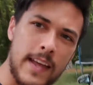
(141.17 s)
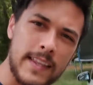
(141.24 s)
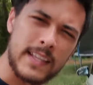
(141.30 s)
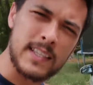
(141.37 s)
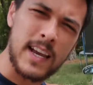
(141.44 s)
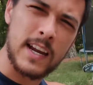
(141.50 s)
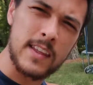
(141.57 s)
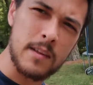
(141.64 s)
That's
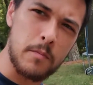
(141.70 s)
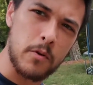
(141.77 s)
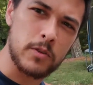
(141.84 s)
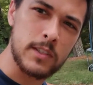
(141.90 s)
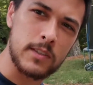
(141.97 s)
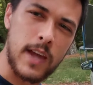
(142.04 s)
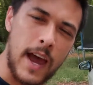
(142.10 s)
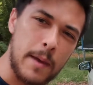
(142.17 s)
kind of the most
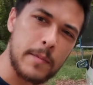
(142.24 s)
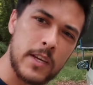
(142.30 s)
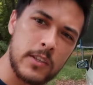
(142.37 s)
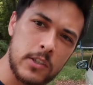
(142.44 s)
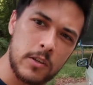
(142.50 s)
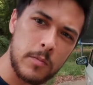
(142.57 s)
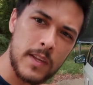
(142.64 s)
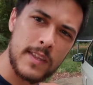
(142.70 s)

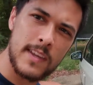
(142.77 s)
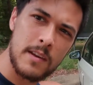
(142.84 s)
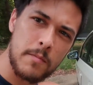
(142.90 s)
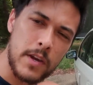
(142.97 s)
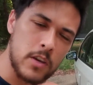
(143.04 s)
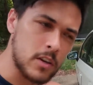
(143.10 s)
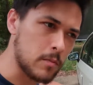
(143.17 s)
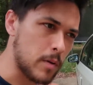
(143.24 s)
time-consuming thing, but
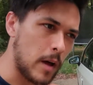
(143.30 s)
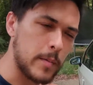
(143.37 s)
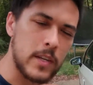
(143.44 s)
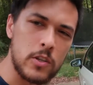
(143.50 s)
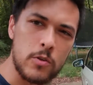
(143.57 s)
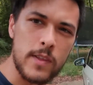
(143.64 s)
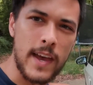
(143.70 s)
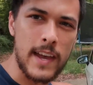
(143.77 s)
you could probably
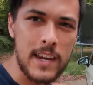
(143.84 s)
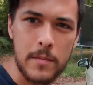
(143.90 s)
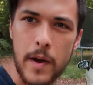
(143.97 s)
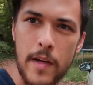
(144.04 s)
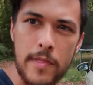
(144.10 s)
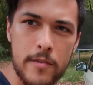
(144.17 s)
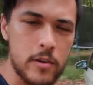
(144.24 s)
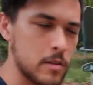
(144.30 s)
do that in about
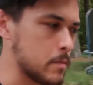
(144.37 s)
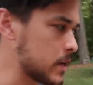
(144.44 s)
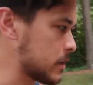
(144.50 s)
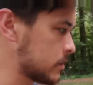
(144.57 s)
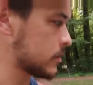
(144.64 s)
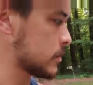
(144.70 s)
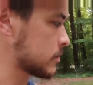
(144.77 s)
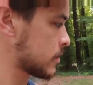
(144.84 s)
30
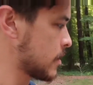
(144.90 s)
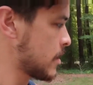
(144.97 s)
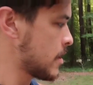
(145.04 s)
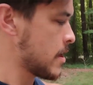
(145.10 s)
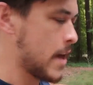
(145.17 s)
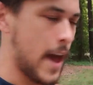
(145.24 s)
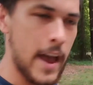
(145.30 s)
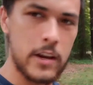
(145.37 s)
minutes, is
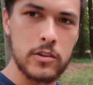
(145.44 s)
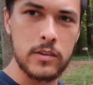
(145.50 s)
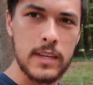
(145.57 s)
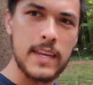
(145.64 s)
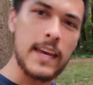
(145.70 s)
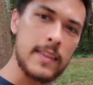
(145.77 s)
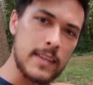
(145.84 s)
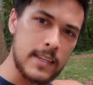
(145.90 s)
actually
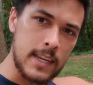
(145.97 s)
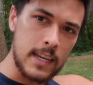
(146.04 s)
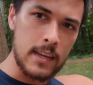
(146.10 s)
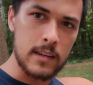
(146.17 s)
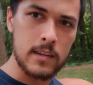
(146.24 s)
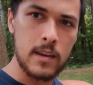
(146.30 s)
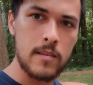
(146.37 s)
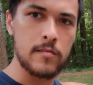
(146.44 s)
get the
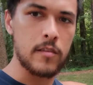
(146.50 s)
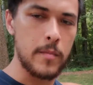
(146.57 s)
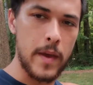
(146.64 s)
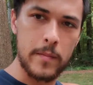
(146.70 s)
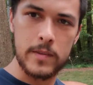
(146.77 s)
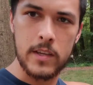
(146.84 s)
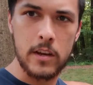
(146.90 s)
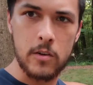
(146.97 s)
tint from
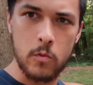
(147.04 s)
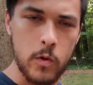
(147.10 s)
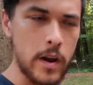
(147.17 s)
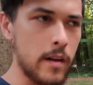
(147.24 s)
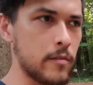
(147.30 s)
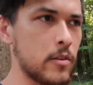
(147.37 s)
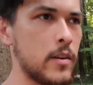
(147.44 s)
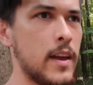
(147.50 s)
Amazon or
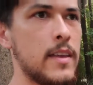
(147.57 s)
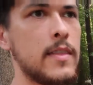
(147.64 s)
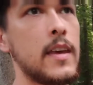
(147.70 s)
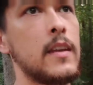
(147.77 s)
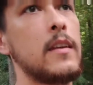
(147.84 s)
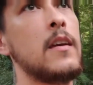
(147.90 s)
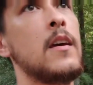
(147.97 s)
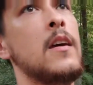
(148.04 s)
wherever, and
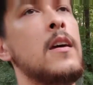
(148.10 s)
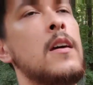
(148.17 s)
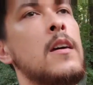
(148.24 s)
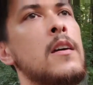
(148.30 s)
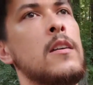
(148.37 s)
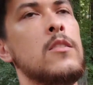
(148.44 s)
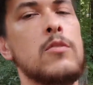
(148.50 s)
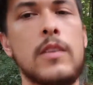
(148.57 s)
then
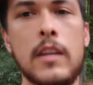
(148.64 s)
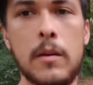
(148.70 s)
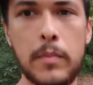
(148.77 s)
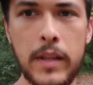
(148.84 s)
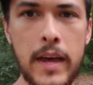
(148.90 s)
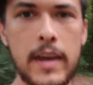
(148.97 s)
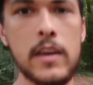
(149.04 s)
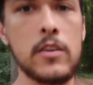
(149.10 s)
you can
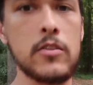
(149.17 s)
apply it